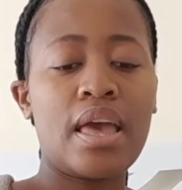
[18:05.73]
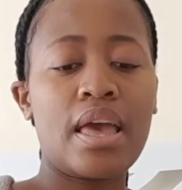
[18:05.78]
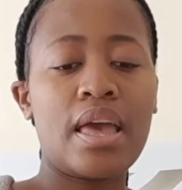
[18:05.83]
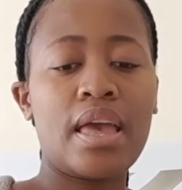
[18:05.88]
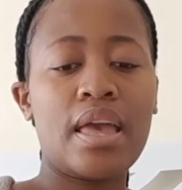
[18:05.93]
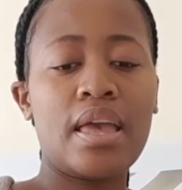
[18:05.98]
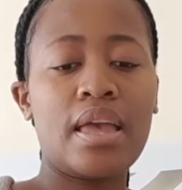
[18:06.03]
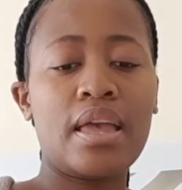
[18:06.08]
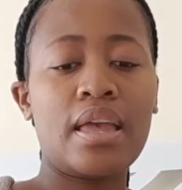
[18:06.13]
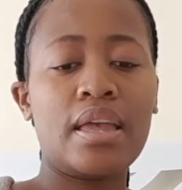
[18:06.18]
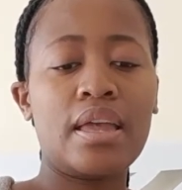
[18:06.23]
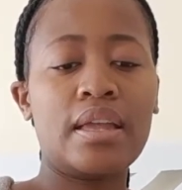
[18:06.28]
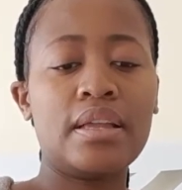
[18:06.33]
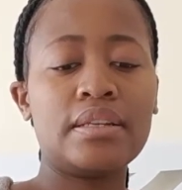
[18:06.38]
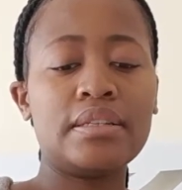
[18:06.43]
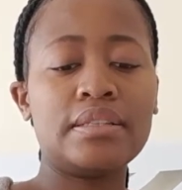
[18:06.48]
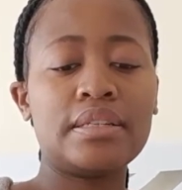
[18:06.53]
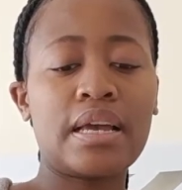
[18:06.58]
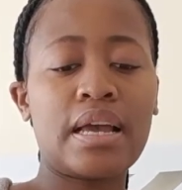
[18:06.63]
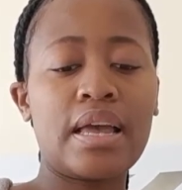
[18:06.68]

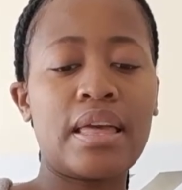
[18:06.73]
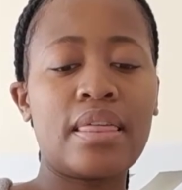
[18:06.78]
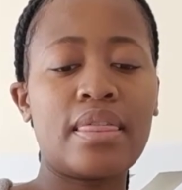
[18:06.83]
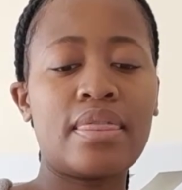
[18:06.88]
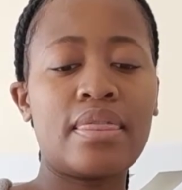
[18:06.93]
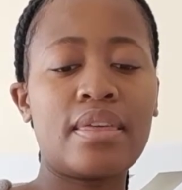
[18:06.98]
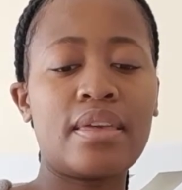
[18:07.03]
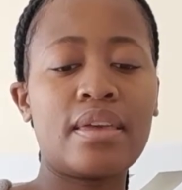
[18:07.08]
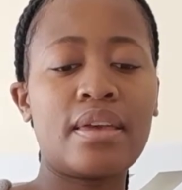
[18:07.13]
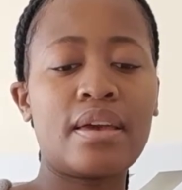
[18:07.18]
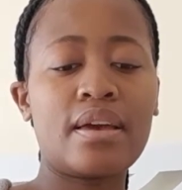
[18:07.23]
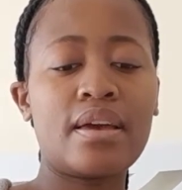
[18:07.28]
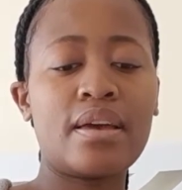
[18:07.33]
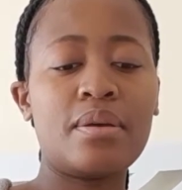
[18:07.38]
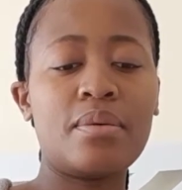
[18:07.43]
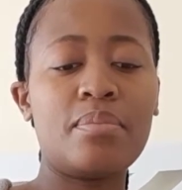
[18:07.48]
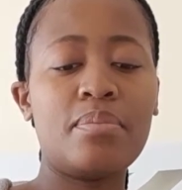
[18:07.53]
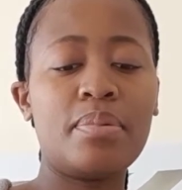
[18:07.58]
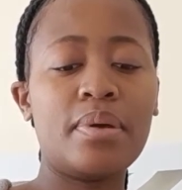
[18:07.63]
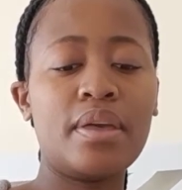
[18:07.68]
And I think
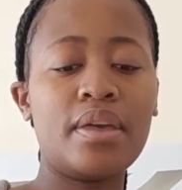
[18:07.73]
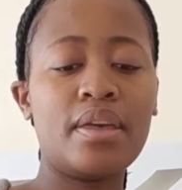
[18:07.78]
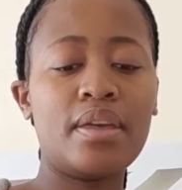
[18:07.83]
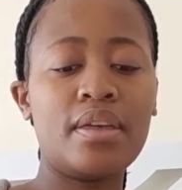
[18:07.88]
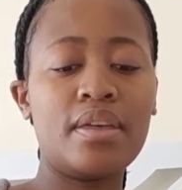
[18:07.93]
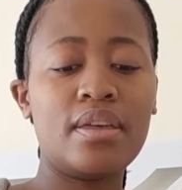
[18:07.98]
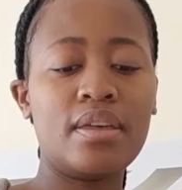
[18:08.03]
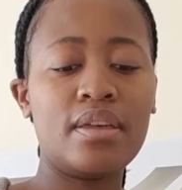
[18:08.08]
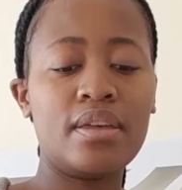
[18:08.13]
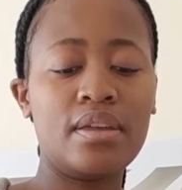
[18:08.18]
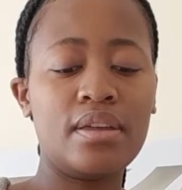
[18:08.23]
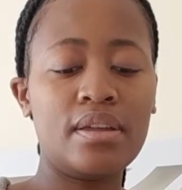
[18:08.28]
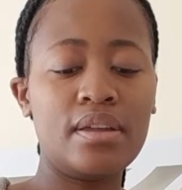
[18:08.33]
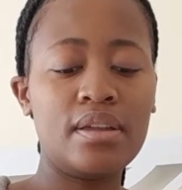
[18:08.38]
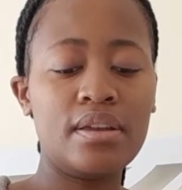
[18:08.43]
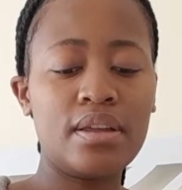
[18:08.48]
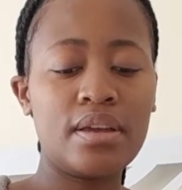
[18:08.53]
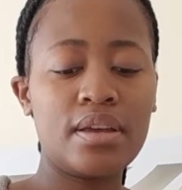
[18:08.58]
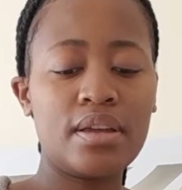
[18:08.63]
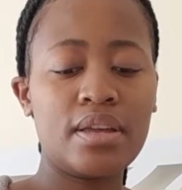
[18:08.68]
I
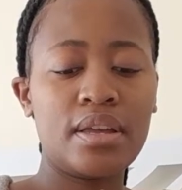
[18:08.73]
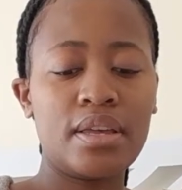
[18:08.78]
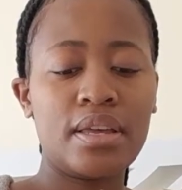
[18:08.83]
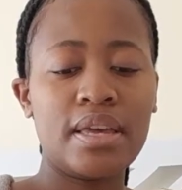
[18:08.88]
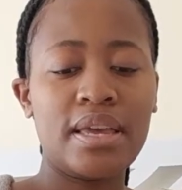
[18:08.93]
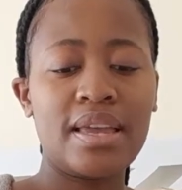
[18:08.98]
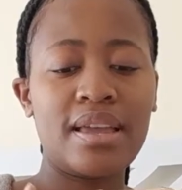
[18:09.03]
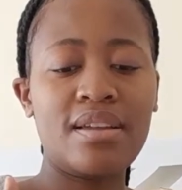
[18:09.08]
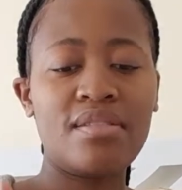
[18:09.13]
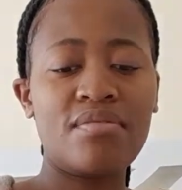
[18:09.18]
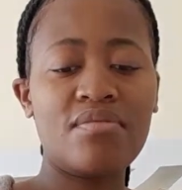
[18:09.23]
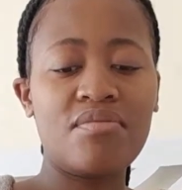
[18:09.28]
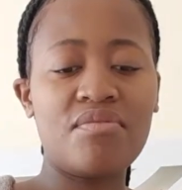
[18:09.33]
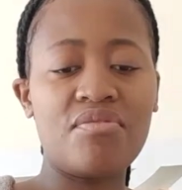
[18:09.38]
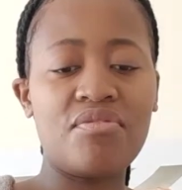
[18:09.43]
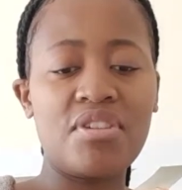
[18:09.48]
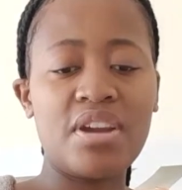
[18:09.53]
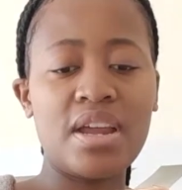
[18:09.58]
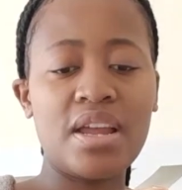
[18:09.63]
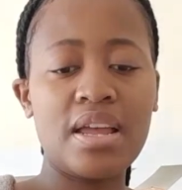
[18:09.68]
paid in
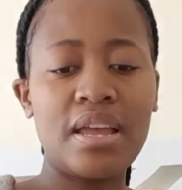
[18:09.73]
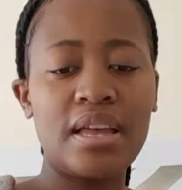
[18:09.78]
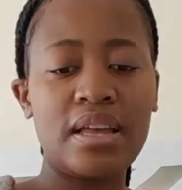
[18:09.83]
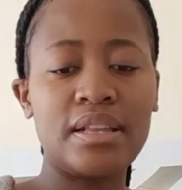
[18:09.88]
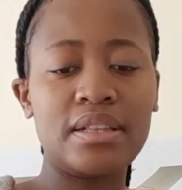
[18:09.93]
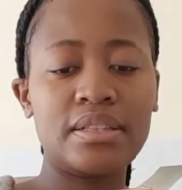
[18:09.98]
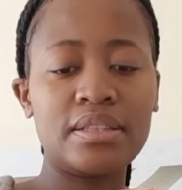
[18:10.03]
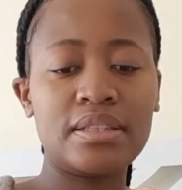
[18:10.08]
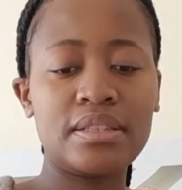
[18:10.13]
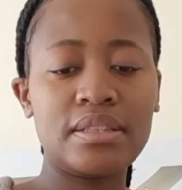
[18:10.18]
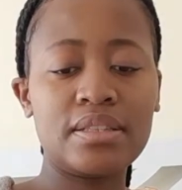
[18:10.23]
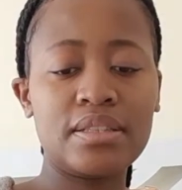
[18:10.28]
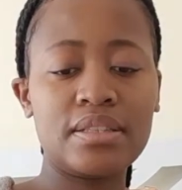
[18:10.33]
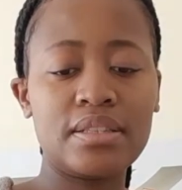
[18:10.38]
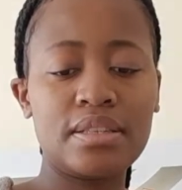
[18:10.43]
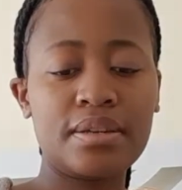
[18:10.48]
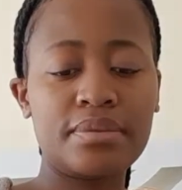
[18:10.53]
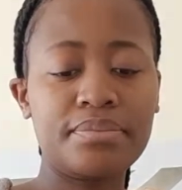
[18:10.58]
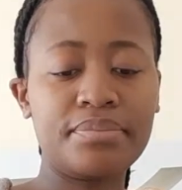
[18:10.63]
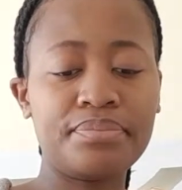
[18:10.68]

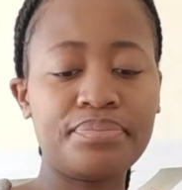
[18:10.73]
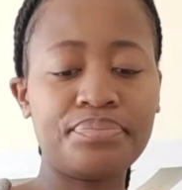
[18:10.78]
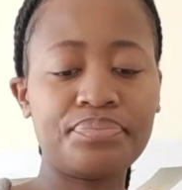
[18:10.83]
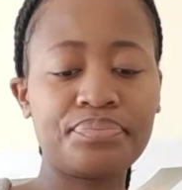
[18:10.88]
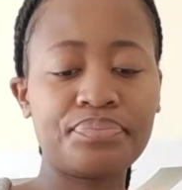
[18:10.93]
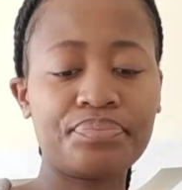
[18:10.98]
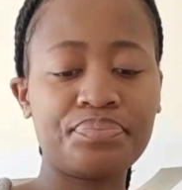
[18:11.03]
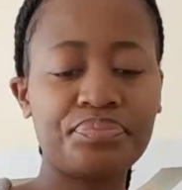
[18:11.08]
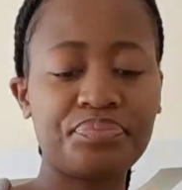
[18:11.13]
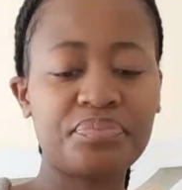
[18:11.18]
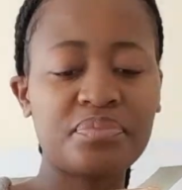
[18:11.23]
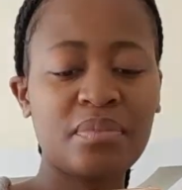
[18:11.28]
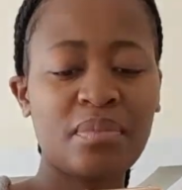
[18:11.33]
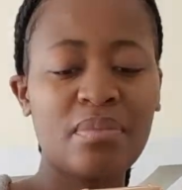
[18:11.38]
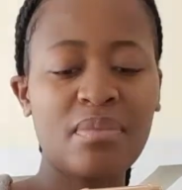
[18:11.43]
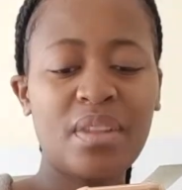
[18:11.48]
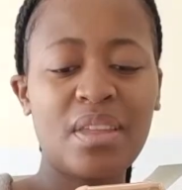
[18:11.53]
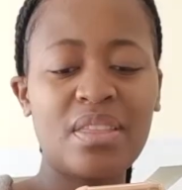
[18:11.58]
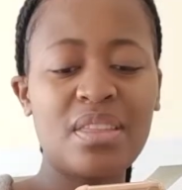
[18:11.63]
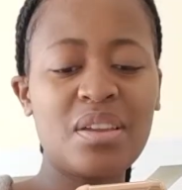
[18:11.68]
rands.
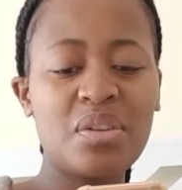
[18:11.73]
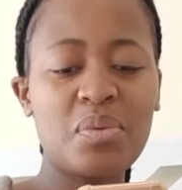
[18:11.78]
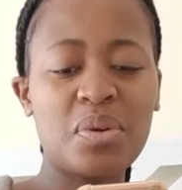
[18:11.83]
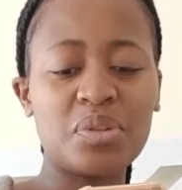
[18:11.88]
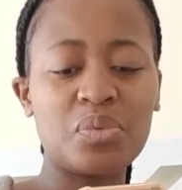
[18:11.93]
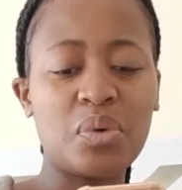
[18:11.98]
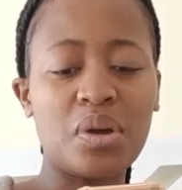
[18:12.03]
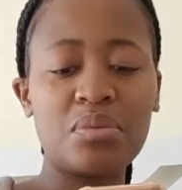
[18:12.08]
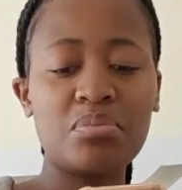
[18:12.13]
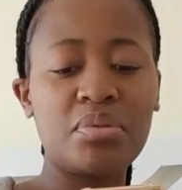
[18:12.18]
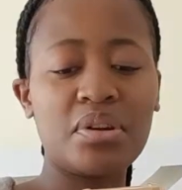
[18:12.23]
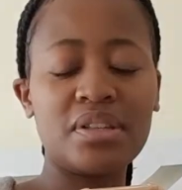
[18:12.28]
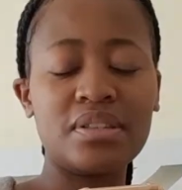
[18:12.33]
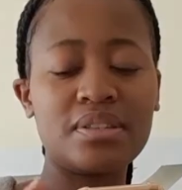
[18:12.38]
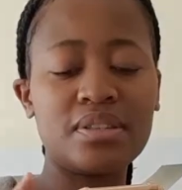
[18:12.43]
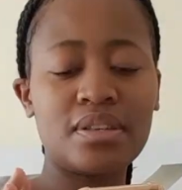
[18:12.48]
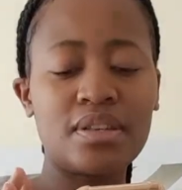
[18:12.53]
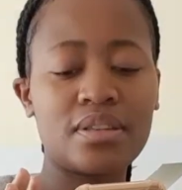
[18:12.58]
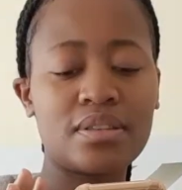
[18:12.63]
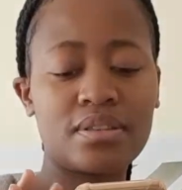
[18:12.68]
I think it was
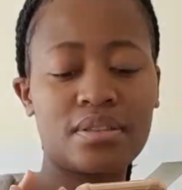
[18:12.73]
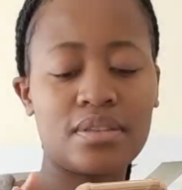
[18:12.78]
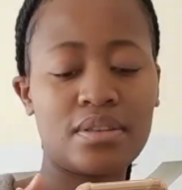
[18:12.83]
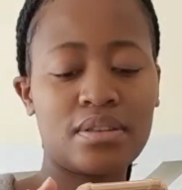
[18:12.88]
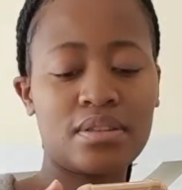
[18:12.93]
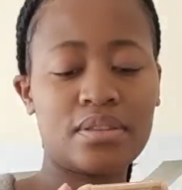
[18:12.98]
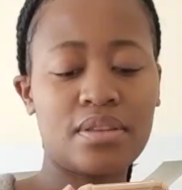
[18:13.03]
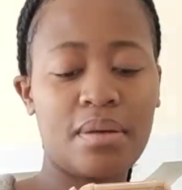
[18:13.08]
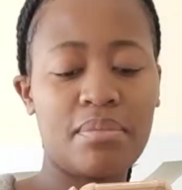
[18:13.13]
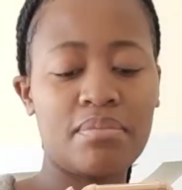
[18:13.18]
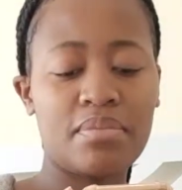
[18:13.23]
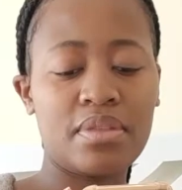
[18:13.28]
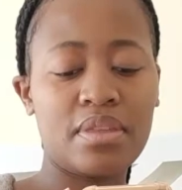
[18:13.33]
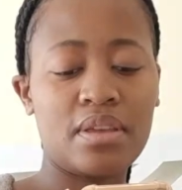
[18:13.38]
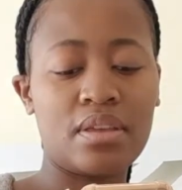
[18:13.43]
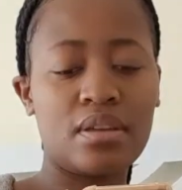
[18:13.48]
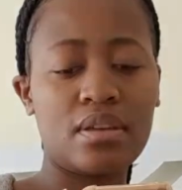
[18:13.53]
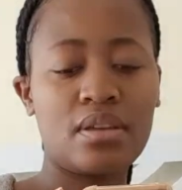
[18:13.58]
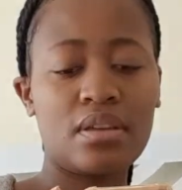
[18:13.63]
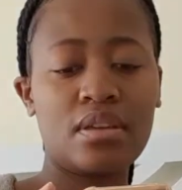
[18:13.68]
1.6
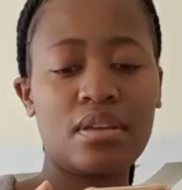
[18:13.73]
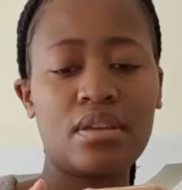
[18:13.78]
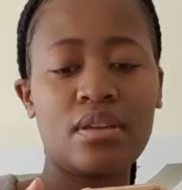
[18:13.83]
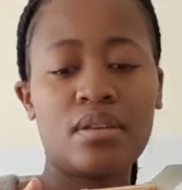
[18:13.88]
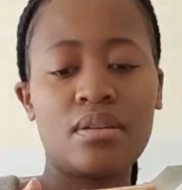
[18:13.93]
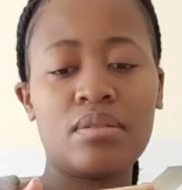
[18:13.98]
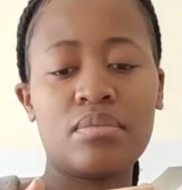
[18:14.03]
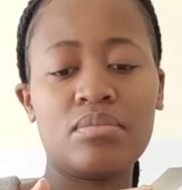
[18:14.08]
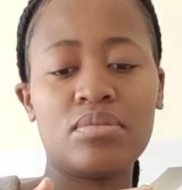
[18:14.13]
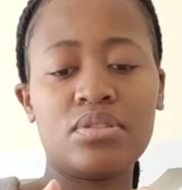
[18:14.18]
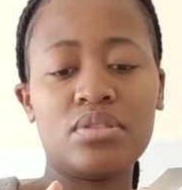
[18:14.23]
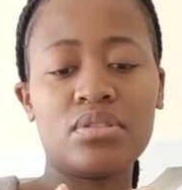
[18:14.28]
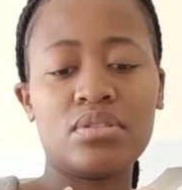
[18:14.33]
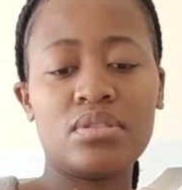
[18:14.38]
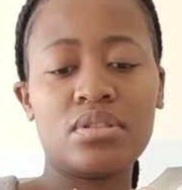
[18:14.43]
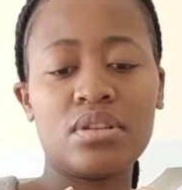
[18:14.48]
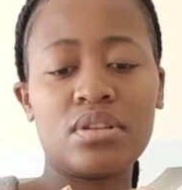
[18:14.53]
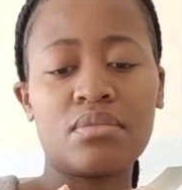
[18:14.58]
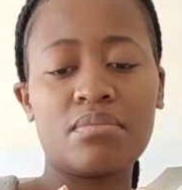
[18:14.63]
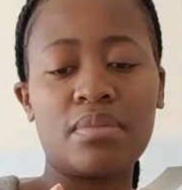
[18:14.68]
something. Just
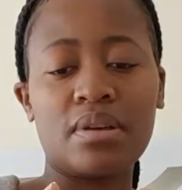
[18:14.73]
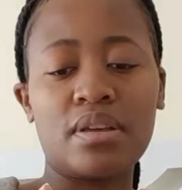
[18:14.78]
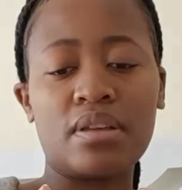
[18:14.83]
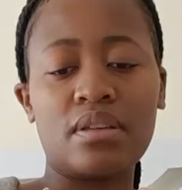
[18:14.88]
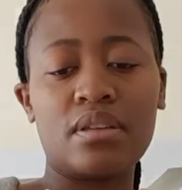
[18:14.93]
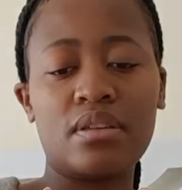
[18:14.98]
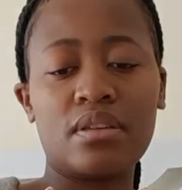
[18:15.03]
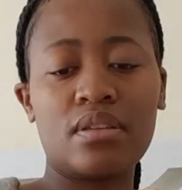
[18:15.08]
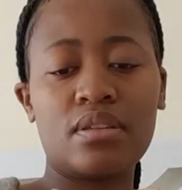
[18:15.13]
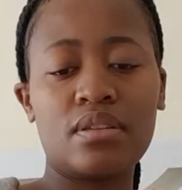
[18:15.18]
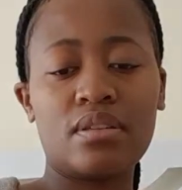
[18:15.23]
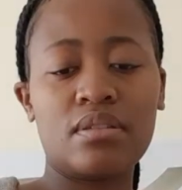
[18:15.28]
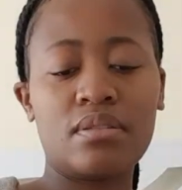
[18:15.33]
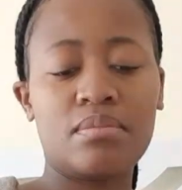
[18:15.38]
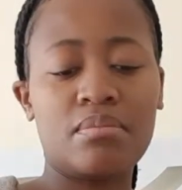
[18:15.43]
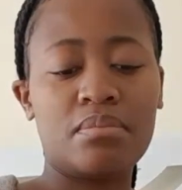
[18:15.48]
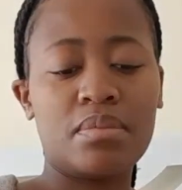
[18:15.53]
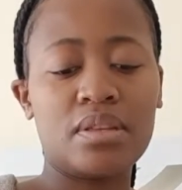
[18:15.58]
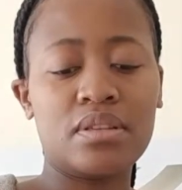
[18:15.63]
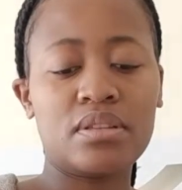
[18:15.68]
check my
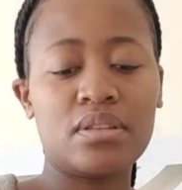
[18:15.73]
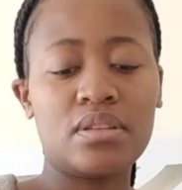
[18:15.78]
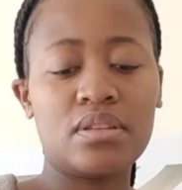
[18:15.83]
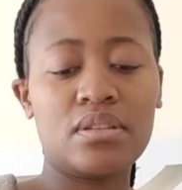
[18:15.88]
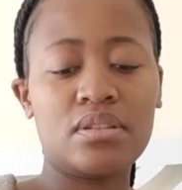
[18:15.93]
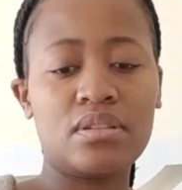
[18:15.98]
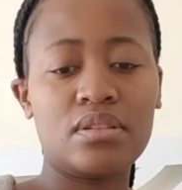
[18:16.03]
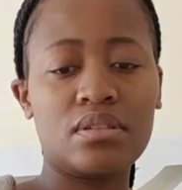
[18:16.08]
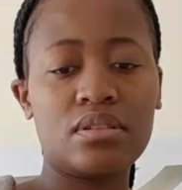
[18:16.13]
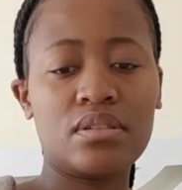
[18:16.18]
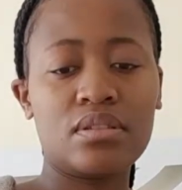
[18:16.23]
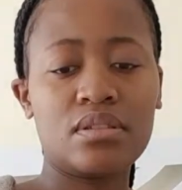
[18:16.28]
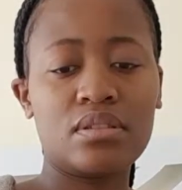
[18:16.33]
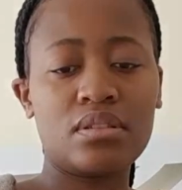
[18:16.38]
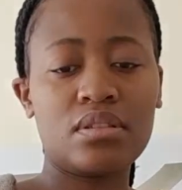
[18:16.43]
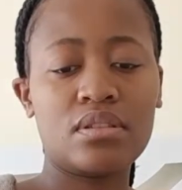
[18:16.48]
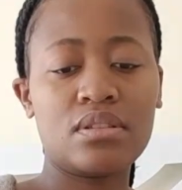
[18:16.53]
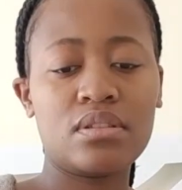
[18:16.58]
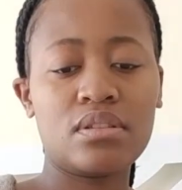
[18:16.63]
messages.